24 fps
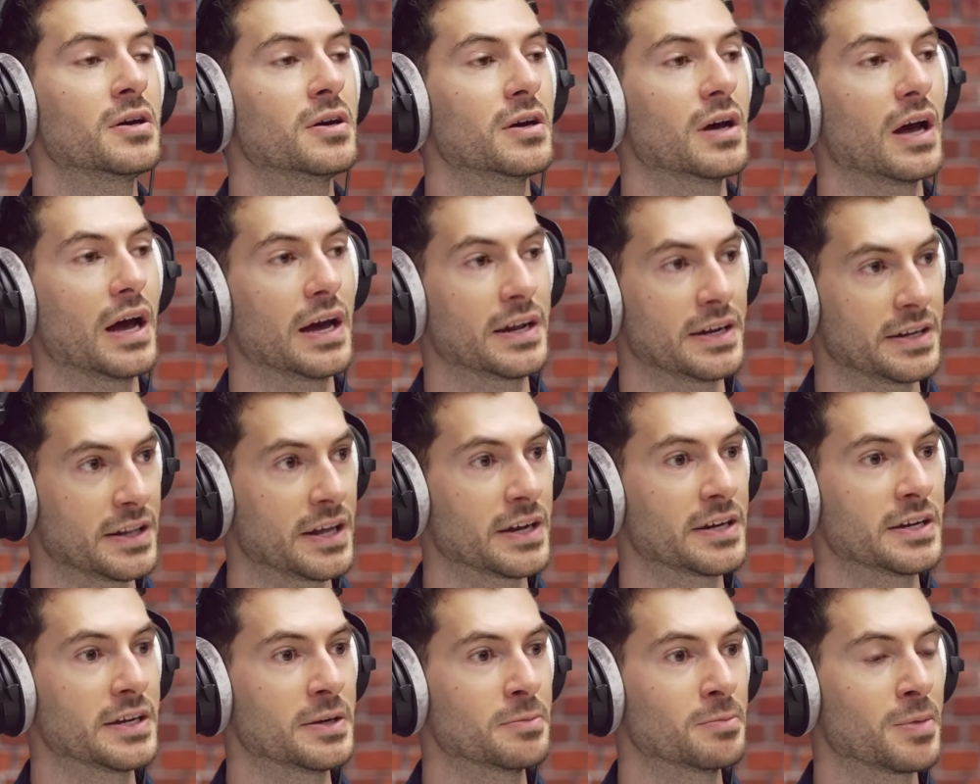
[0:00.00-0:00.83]
and
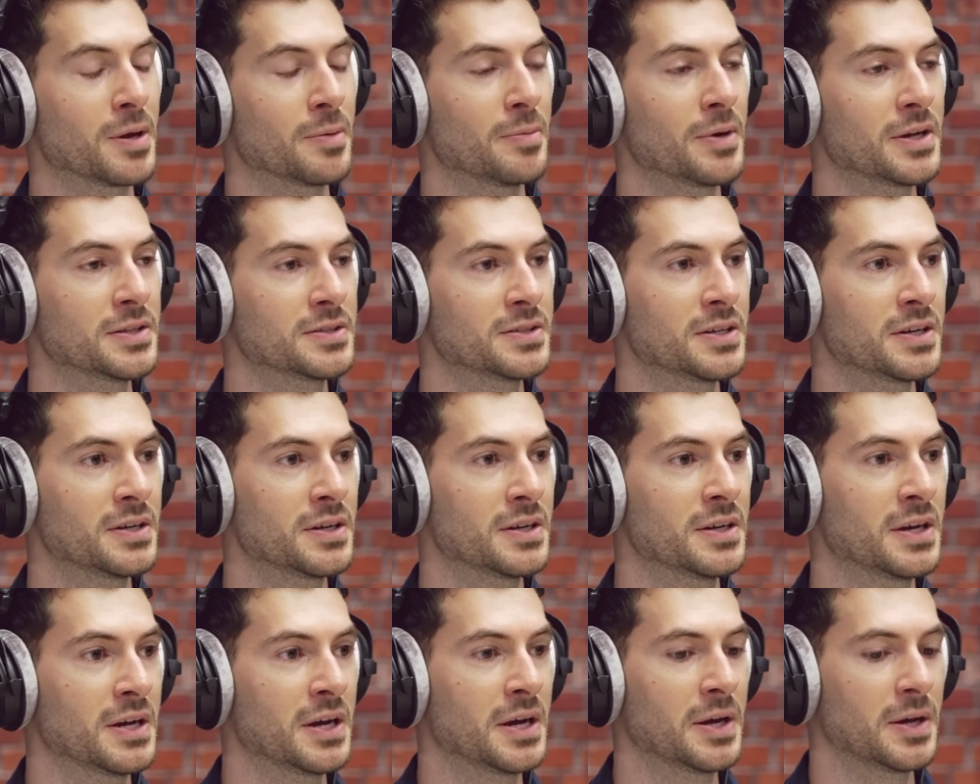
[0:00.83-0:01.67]
then implement it.
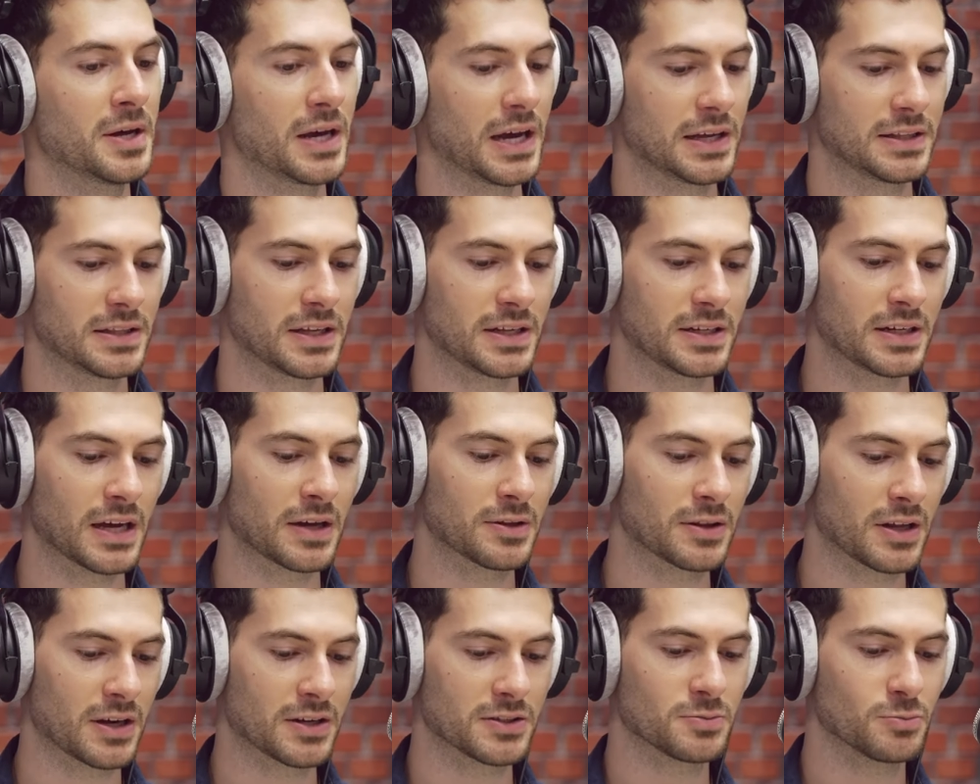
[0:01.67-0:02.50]
And then now
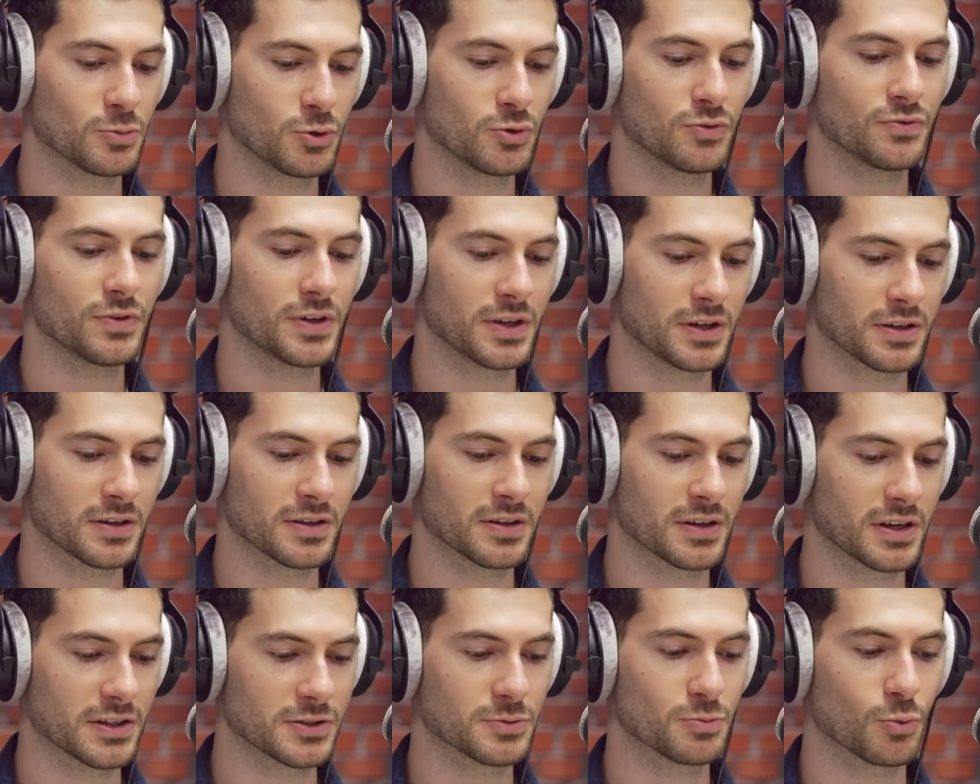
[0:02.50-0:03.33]
that it's moving,
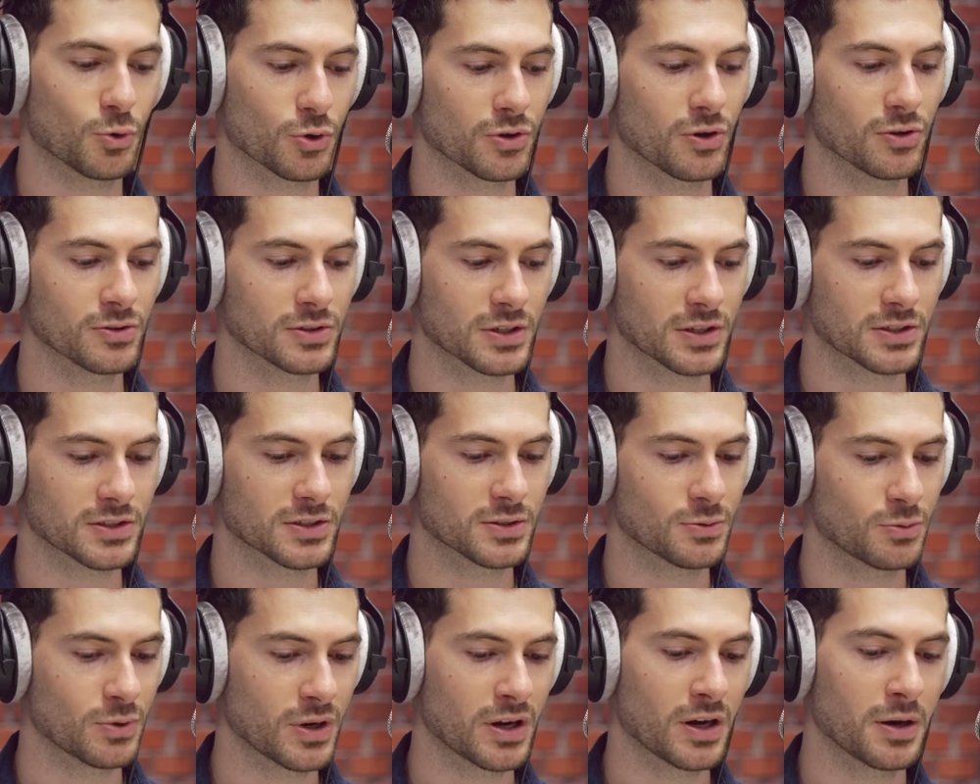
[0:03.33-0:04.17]
it's more context
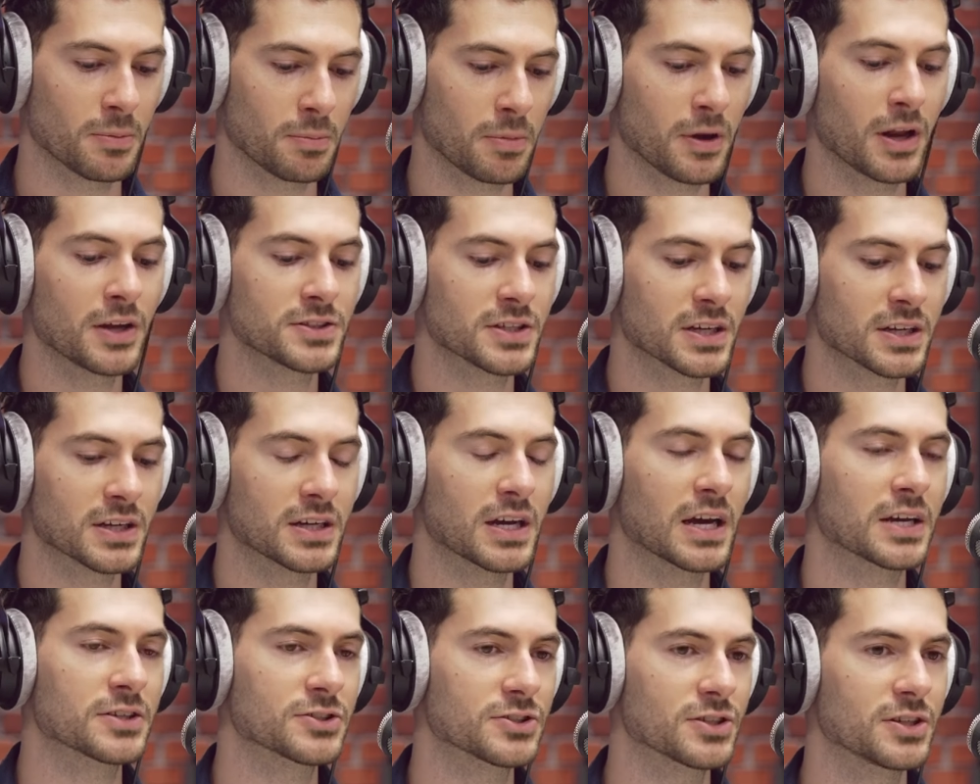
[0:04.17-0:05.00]
aware, plus it can
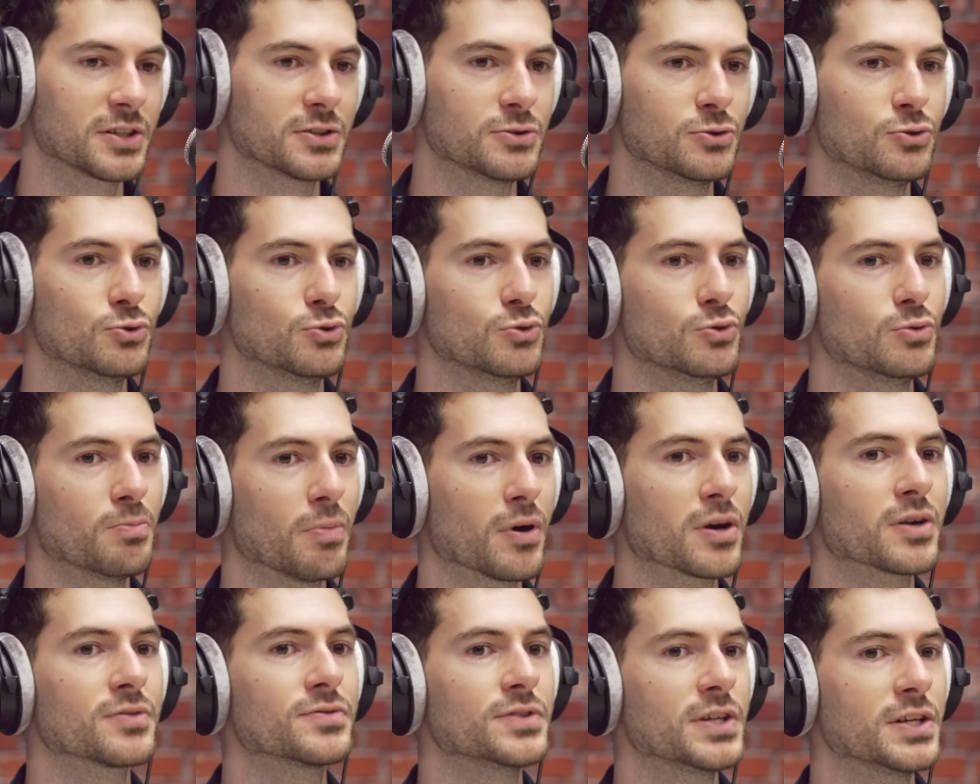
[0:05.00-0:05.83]
actually do
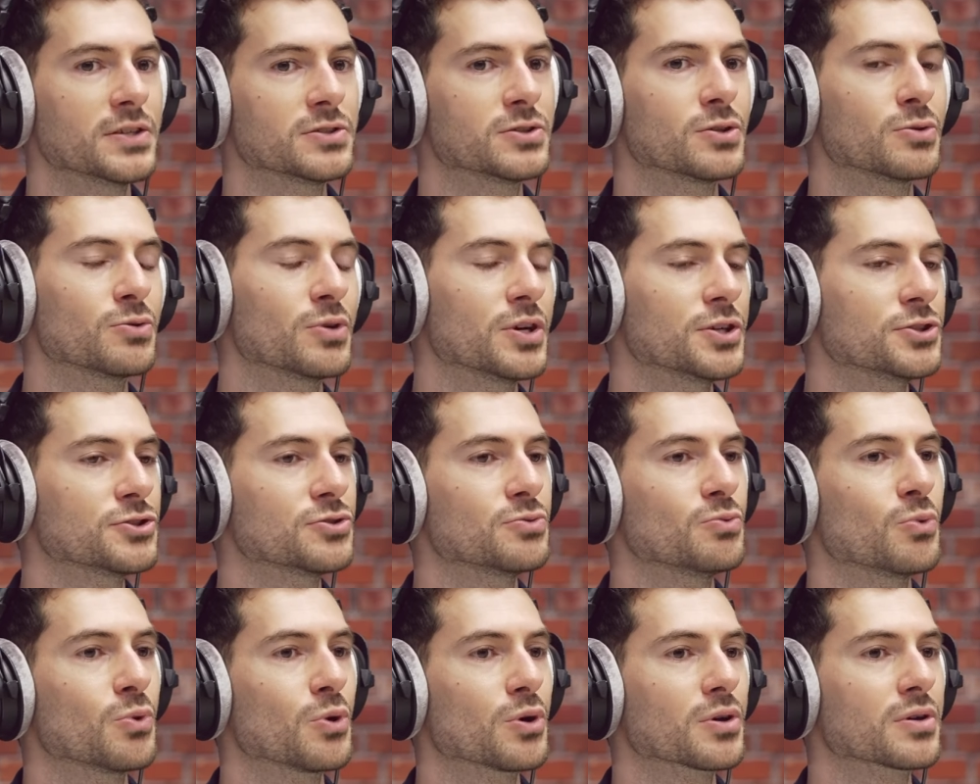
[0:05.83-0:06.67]
part of the
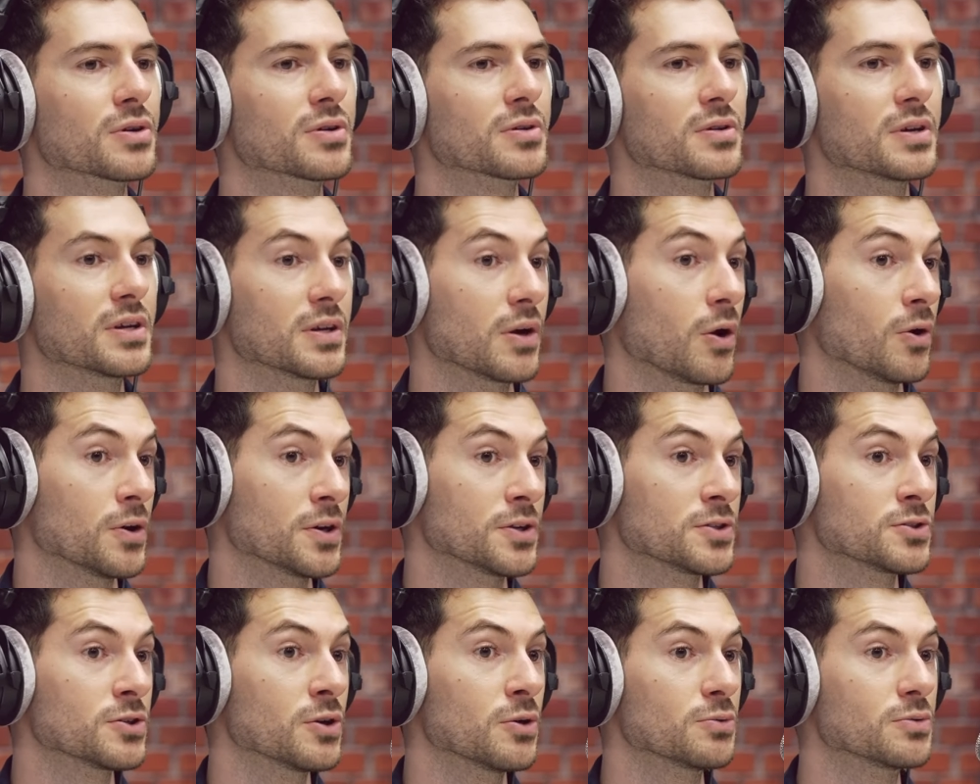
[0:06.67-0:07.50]
integration work on
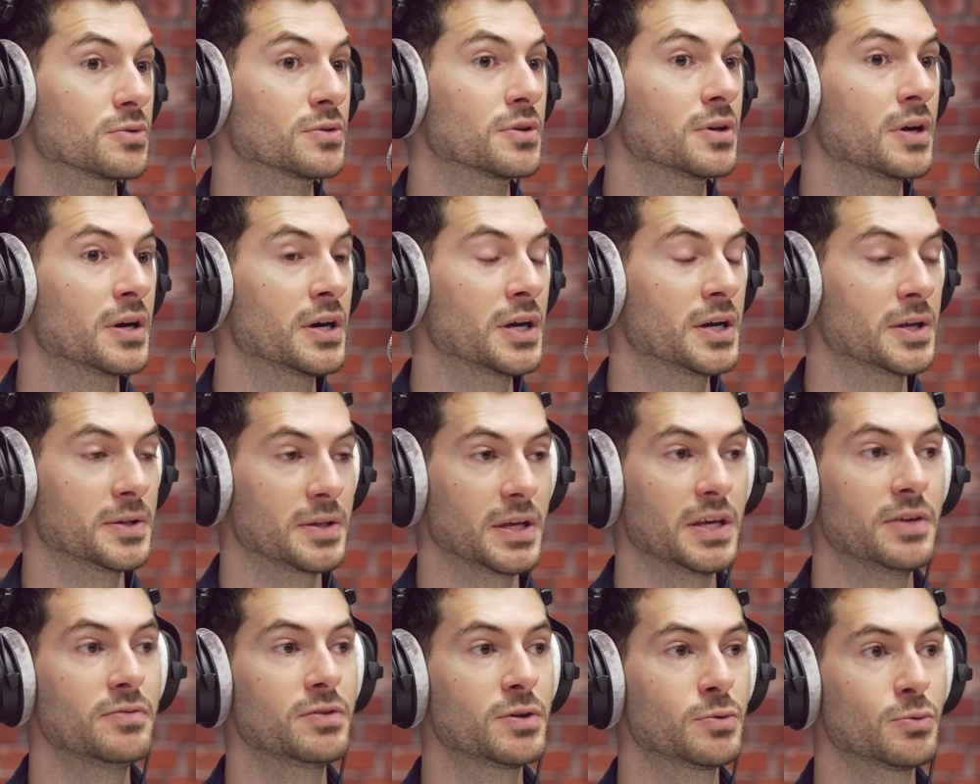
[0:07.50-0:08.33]
its own,
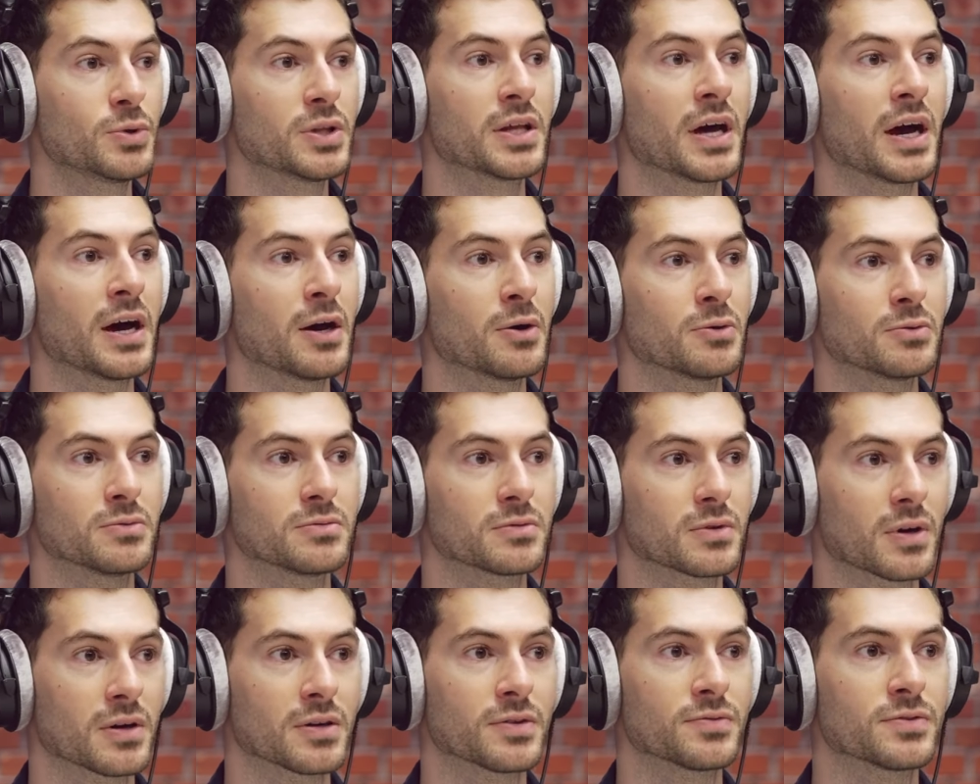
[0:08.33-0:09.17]
even without
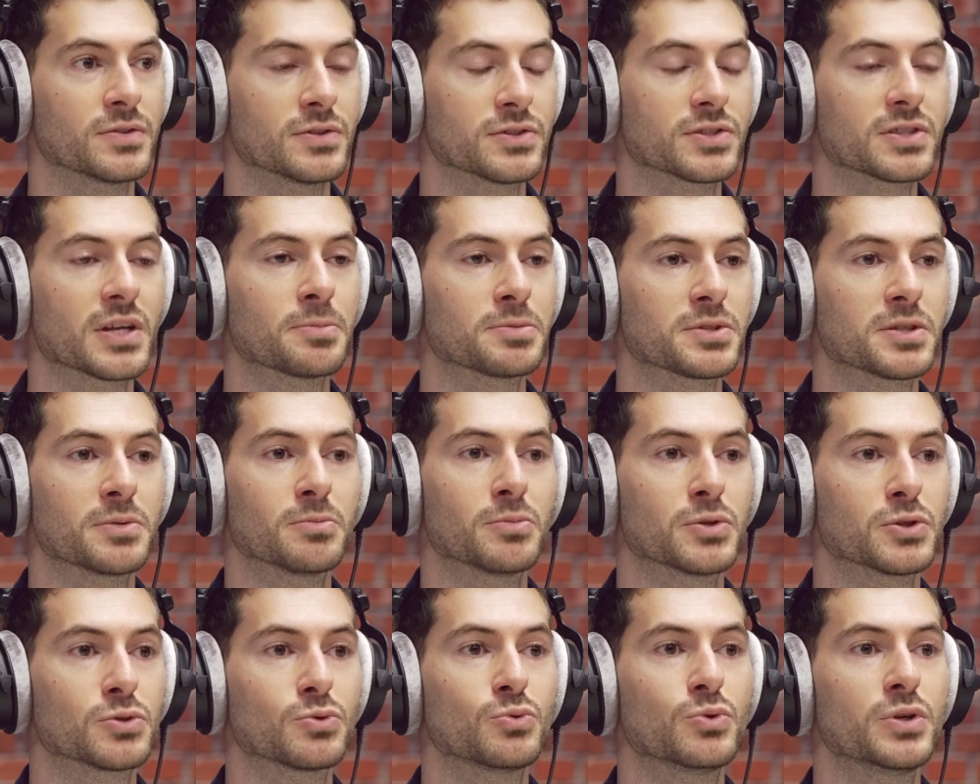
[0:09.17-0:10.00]
kind of the steps in
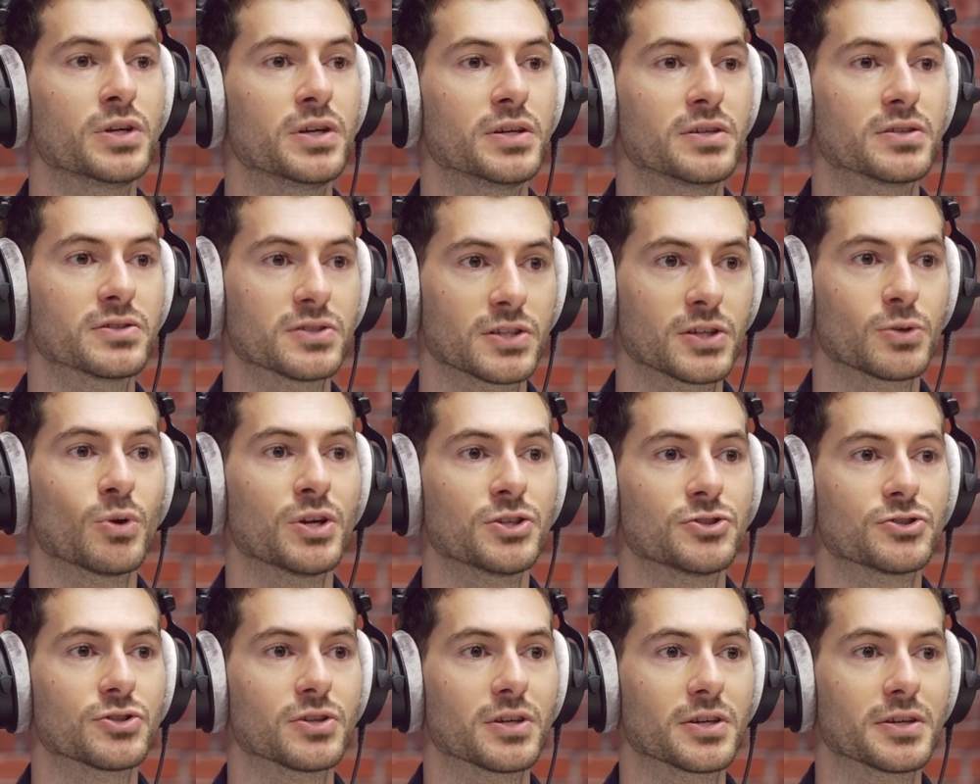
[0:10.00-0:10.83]
between
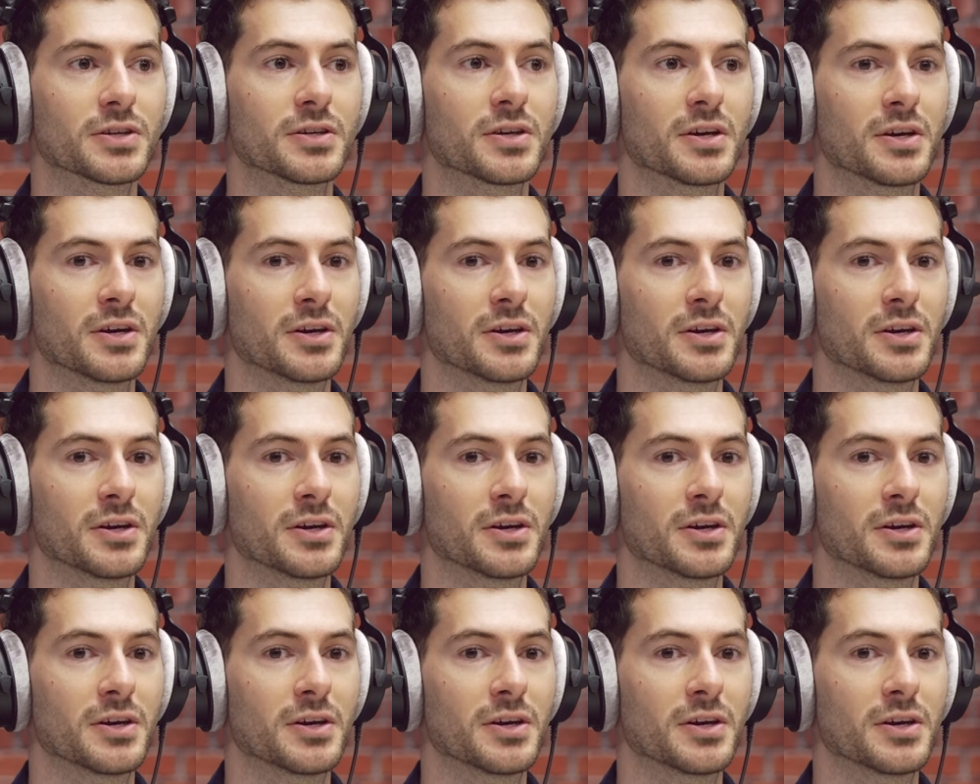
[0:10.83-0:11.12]
sequentially.